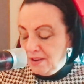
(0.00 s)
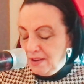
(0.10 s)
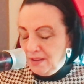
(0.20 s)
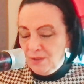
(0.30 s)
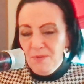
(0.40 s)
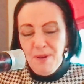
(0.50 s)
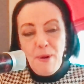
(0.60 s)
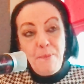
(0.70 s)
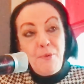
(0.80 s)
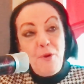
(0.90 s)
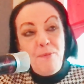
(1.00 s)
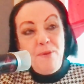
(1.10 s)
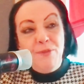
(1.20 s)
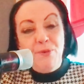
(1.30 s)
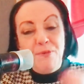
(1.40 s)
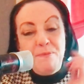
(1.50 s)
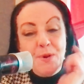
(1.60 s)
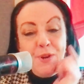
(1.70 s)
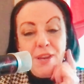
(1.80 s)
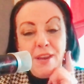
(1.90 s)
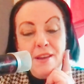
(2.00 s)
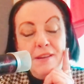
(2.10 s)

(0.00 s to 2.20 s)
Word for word: He's going about problems with money,